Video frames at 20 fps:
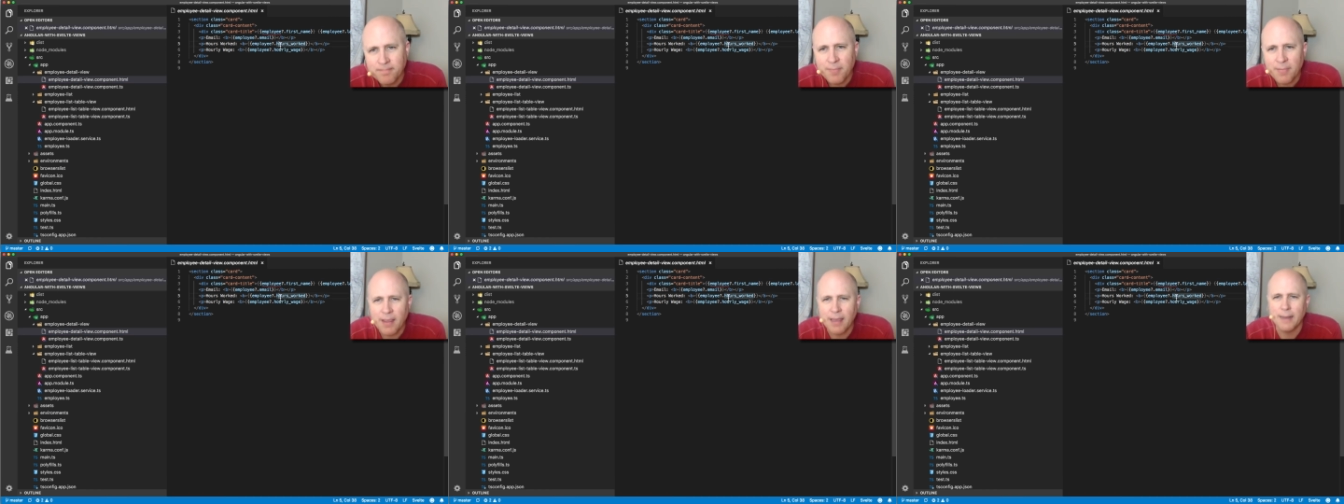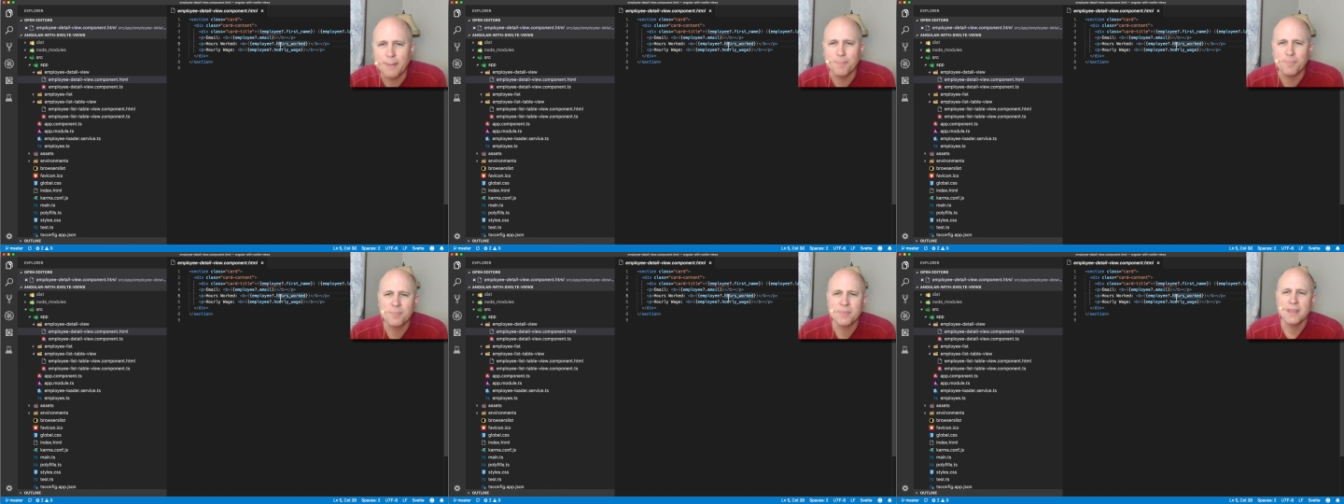
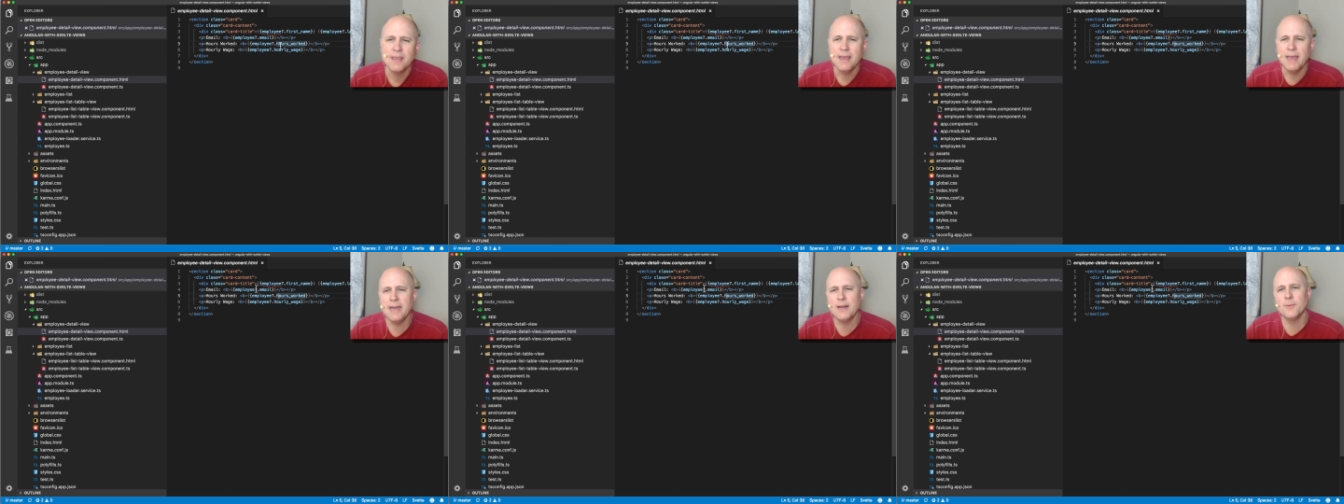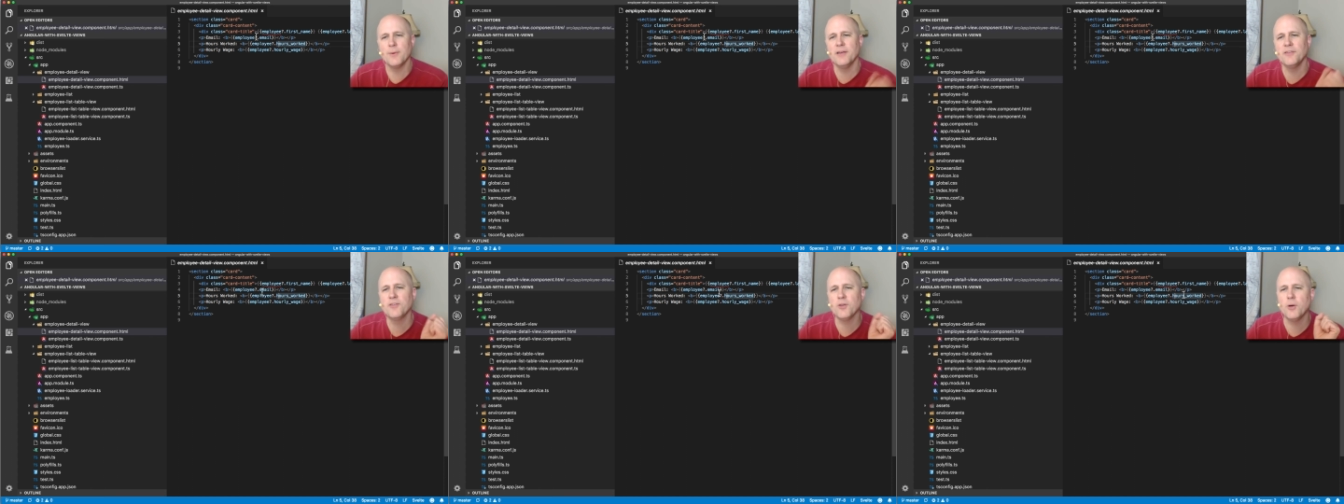Um,
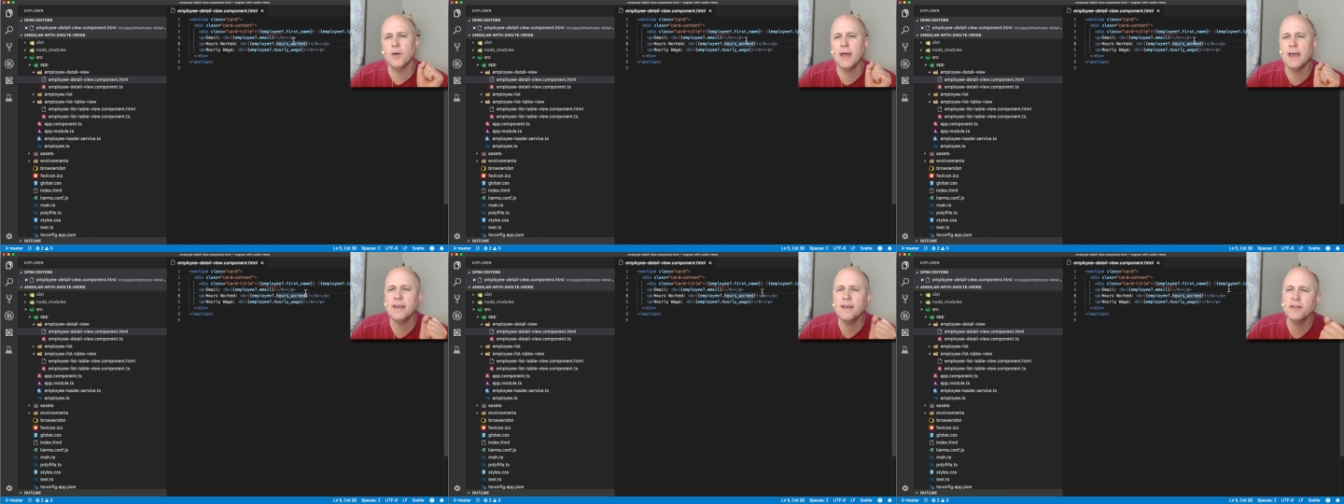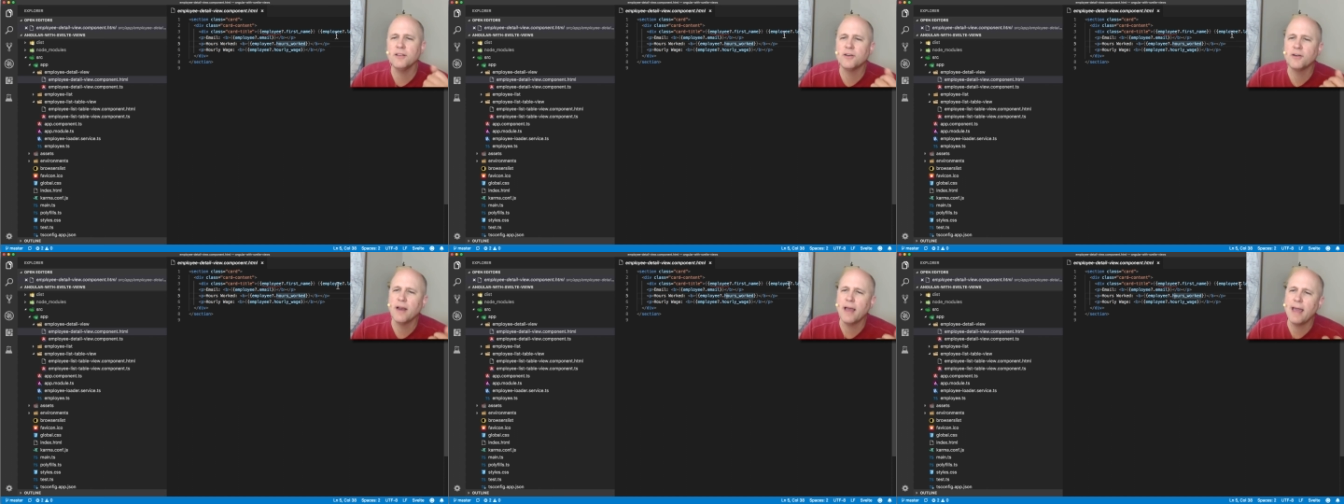anyway, so
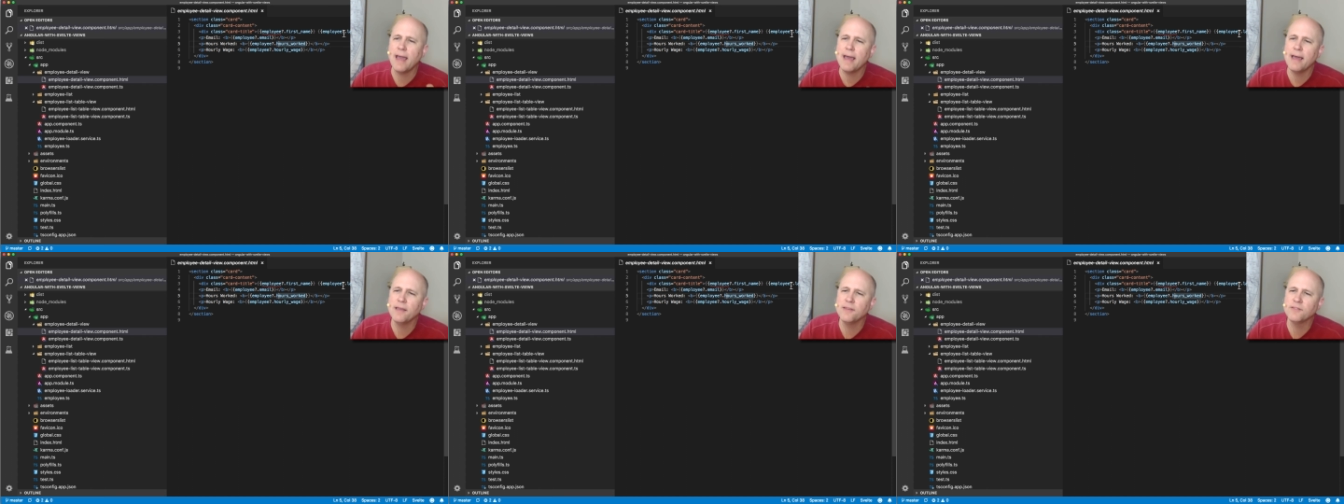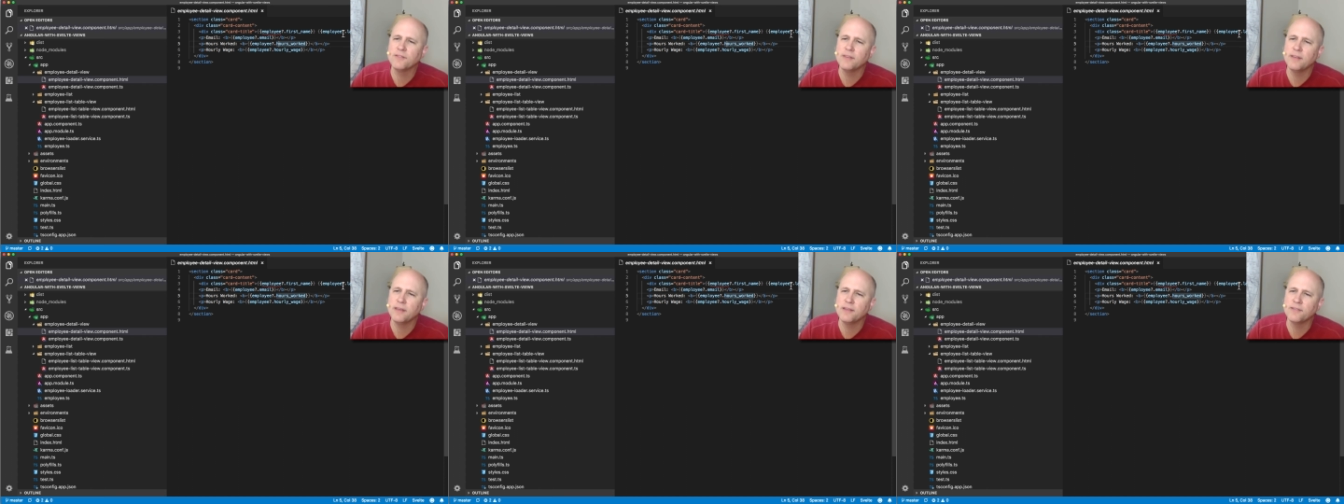Angular has
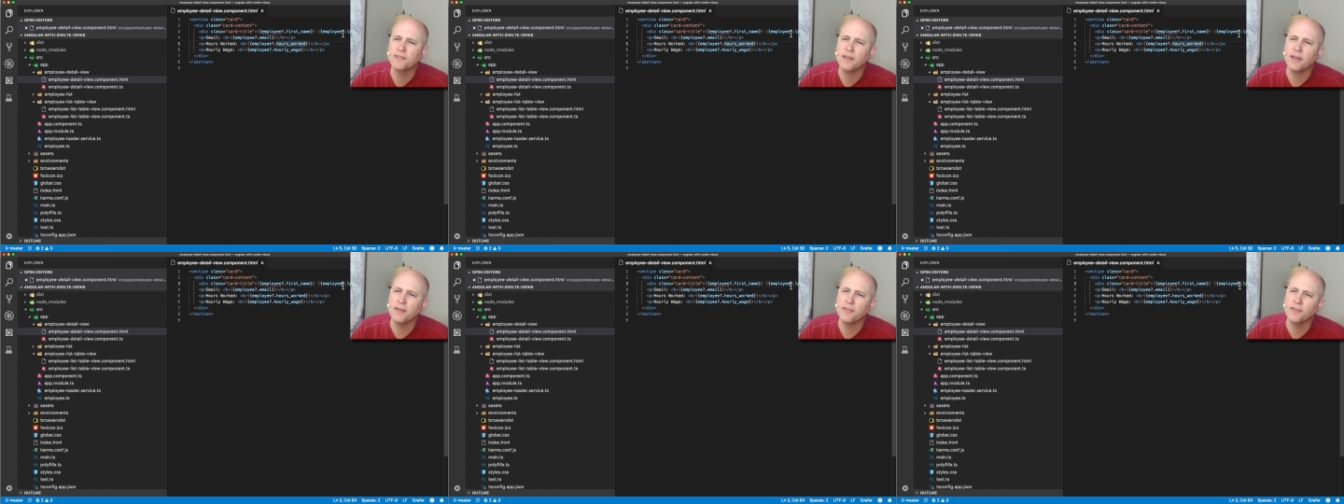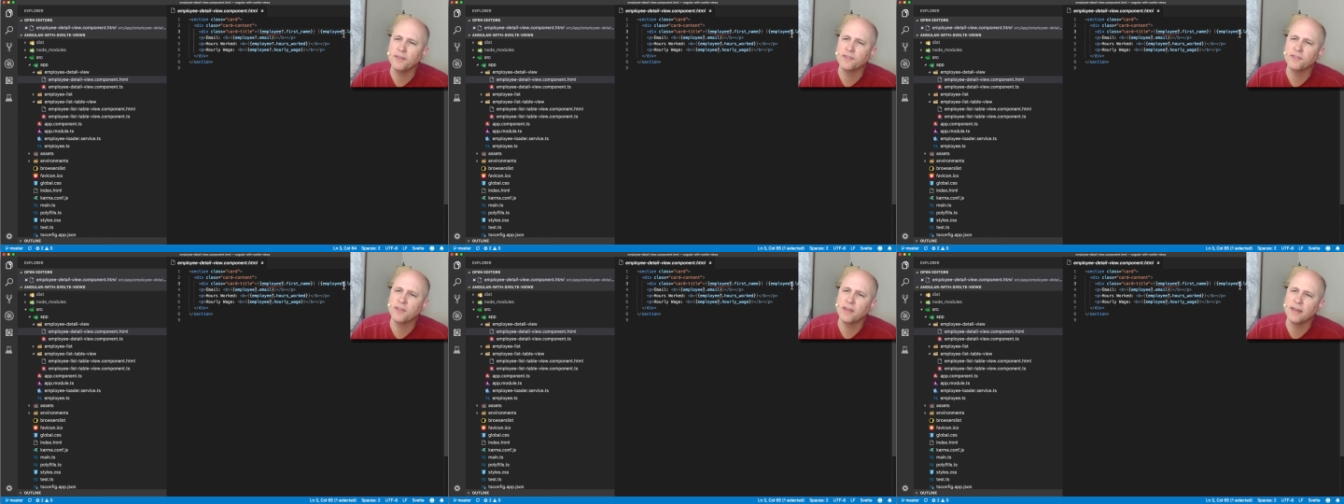this, uh,
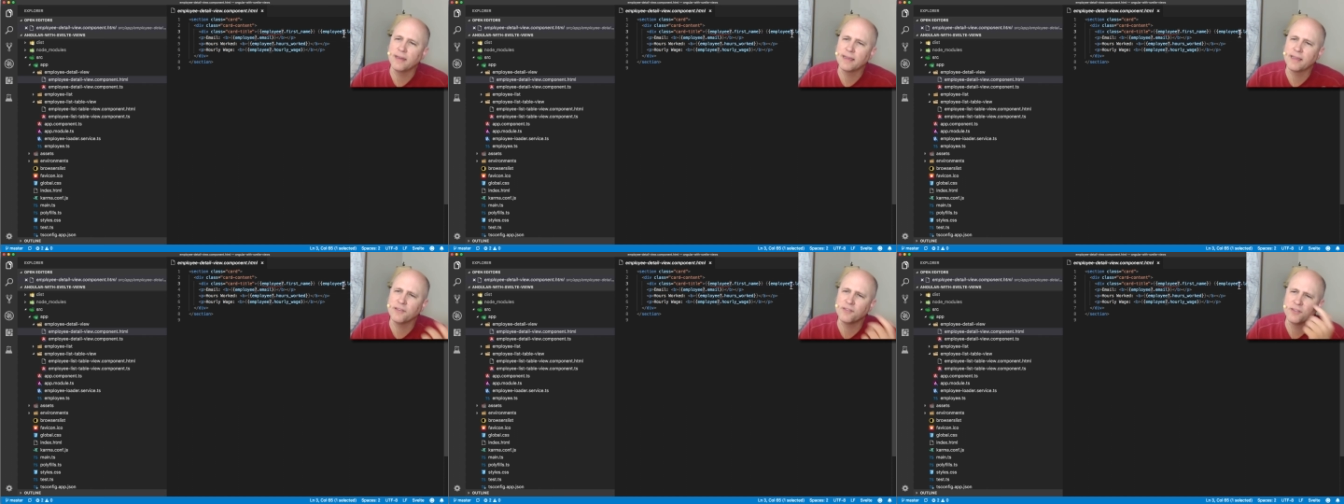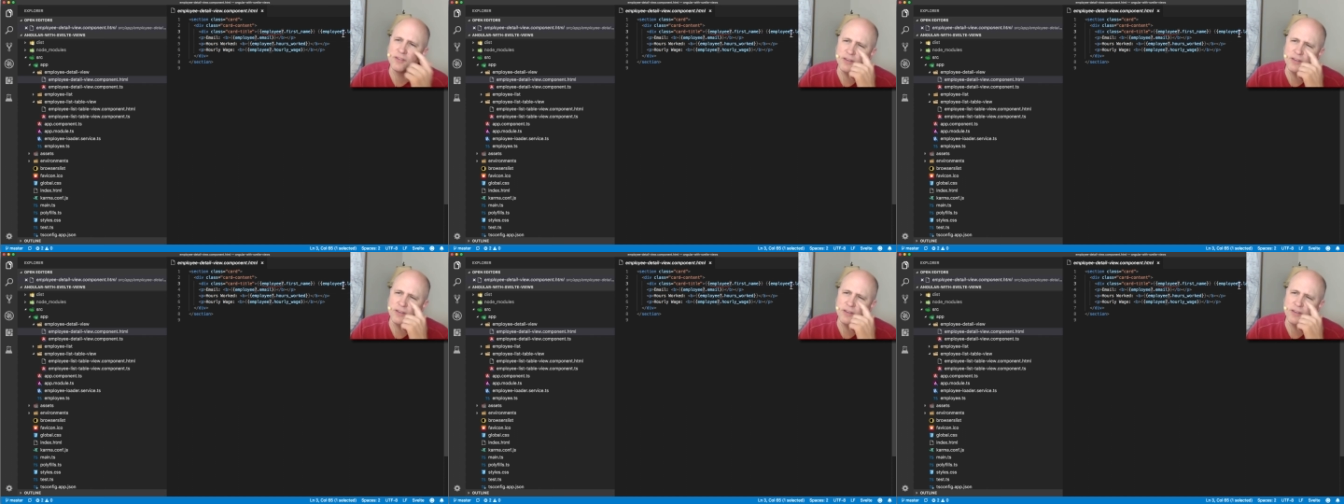this uh, I guess,